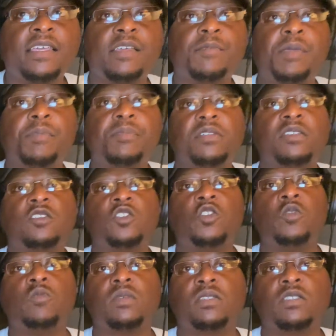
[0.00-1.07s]
People
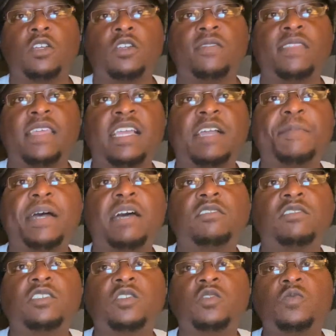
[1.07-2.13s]
assume a certain thing
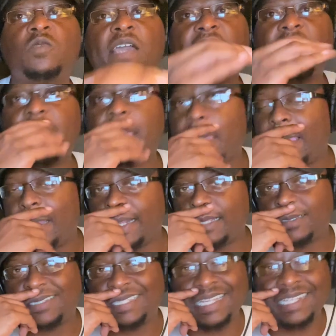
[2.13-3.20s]
about you and
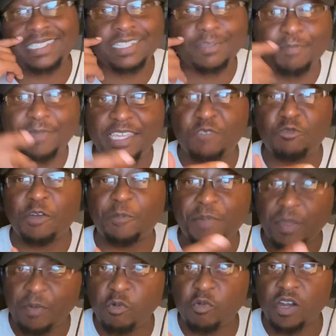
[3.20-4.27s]
it tends to be what
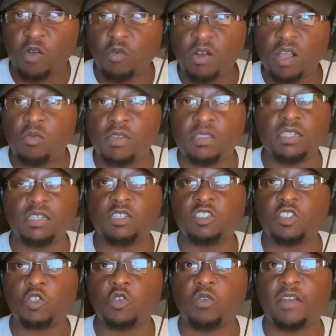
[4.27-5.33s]
people want to run with in your
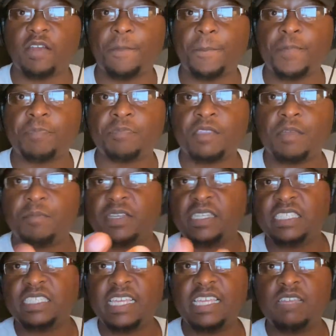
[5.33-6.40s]
story. But
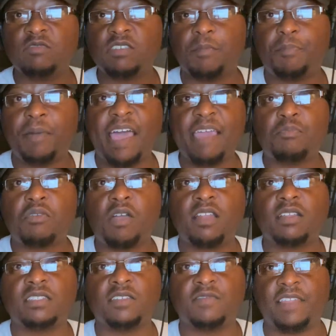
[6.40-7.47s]
he said he was a
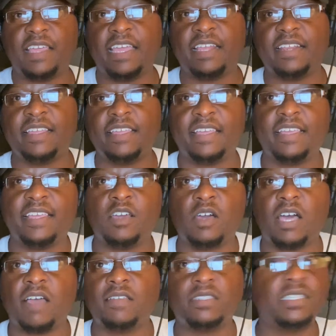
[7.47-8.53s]
byproduct of that.
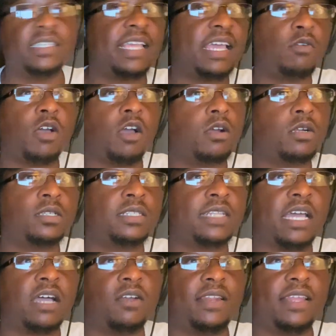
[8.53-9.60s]
I've seen that with artists
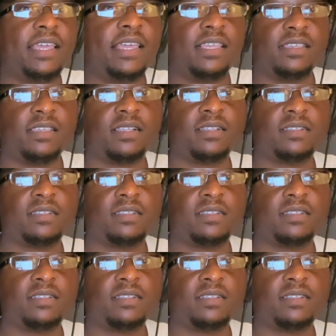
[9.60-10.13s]
nowadays.